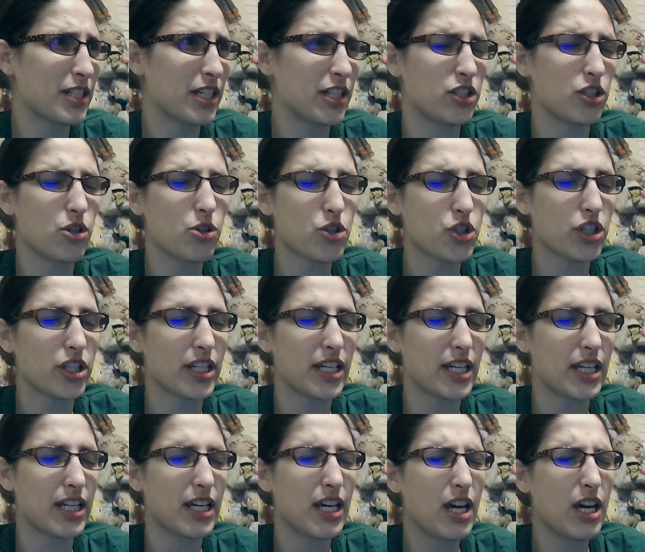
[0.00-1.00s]
Because
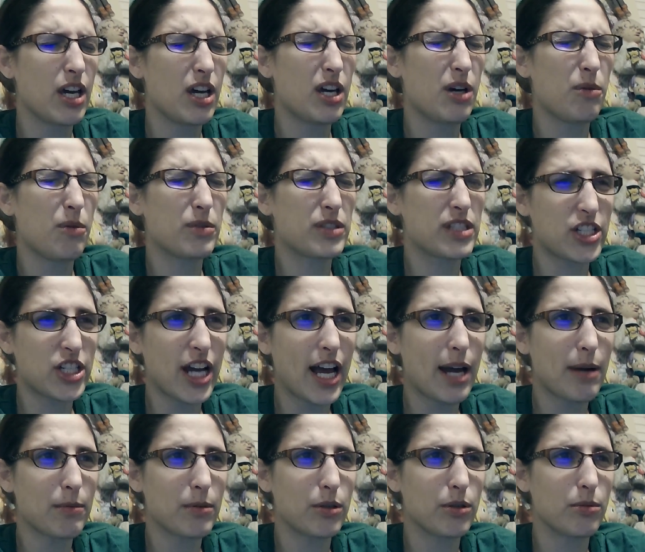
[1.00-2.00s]
usually with the chat
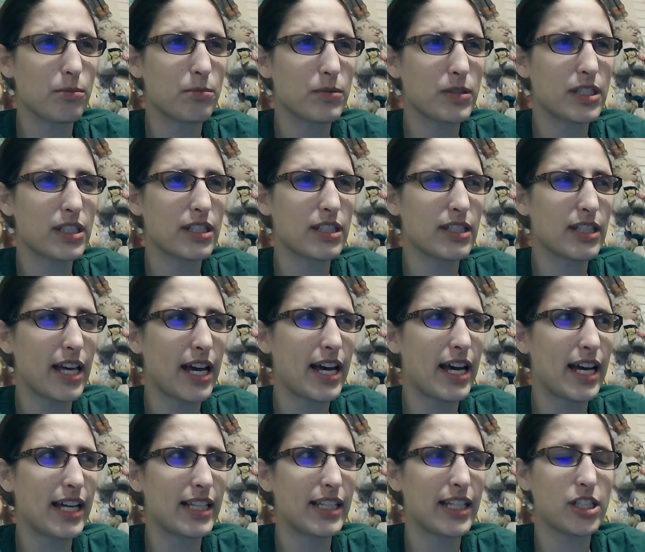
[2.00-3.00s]
rooms
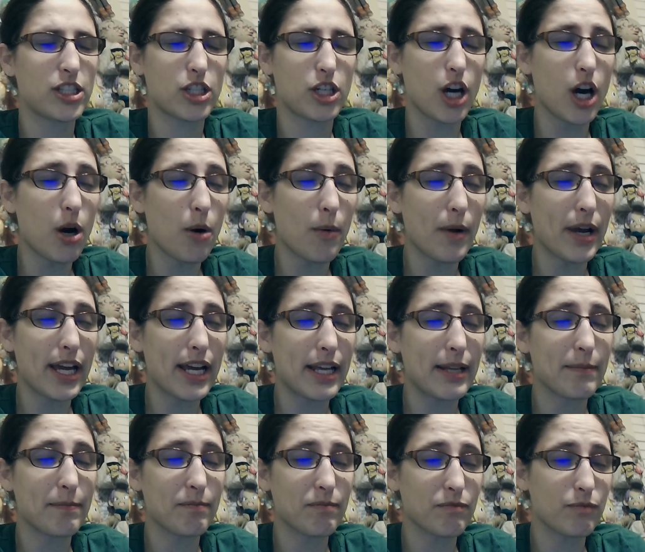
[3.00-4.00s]
that I like to go
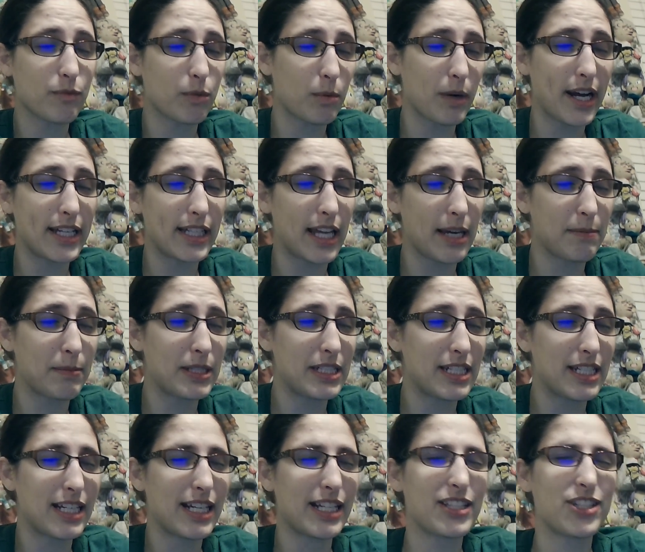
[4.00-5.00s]
in for Riot Light
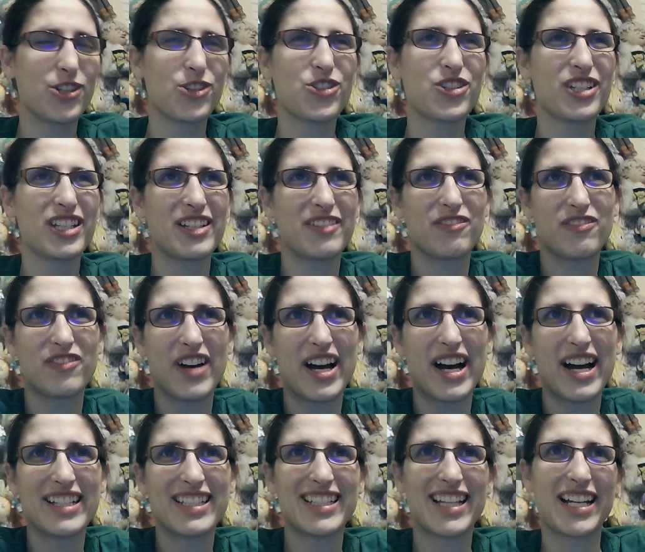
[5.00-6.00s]
PD, it's usually
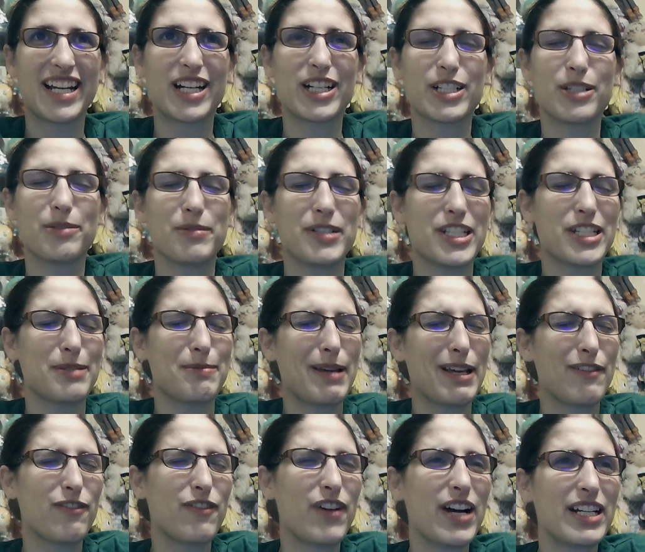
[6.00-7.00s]
fun and lighthearted, and we just
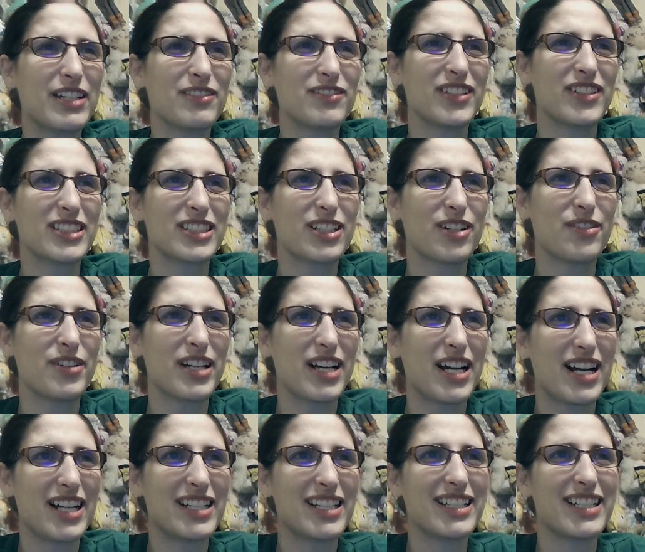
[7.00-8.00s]
make fun of what's going
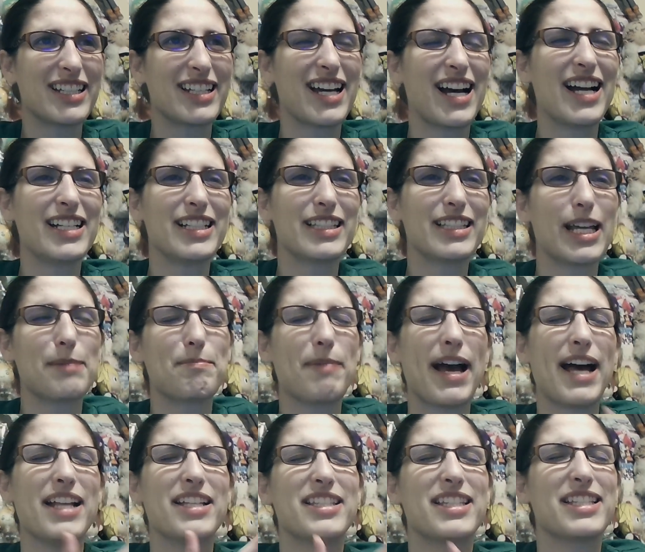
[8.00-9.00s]
on, and it kind of like
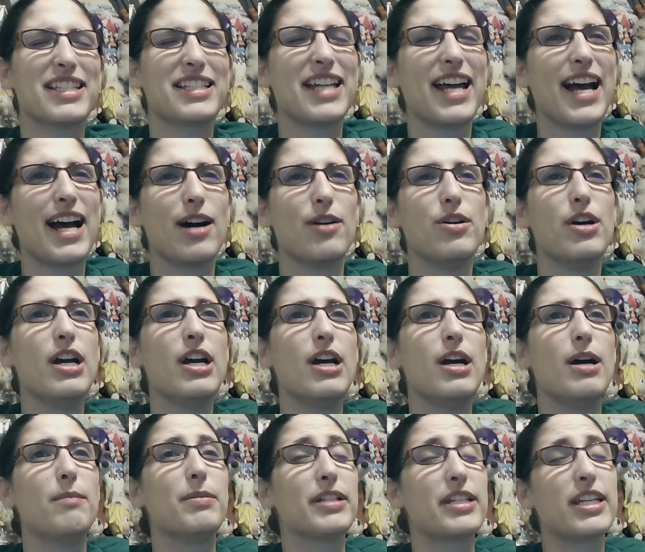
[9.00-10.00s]
balances it out.
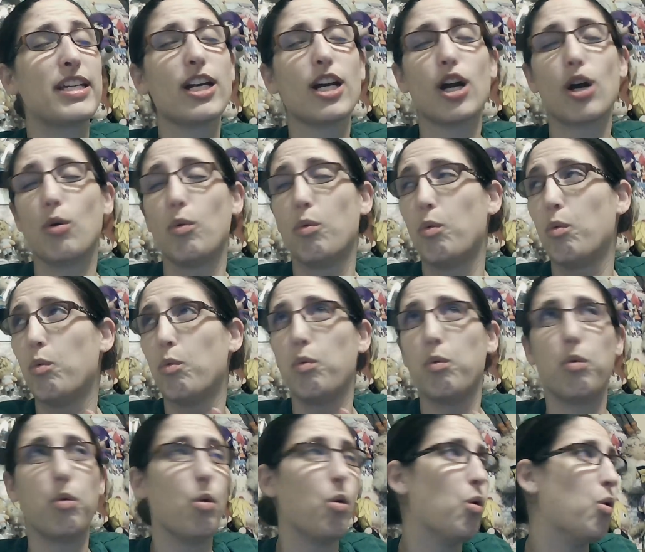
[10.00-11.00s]
But here,
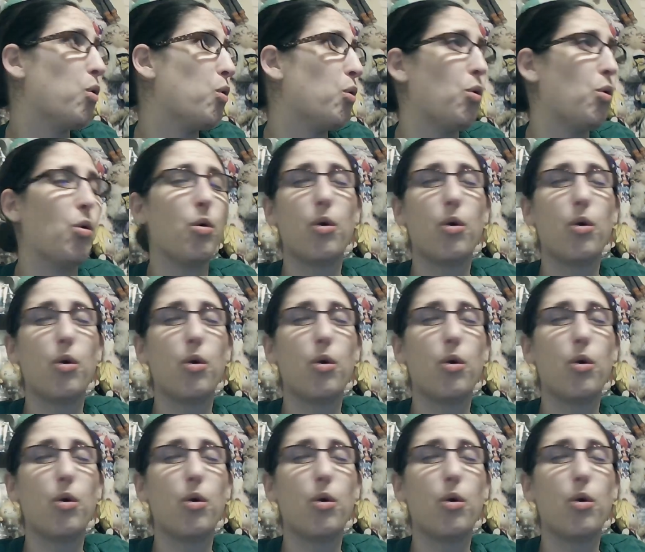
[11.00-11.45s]
whoa.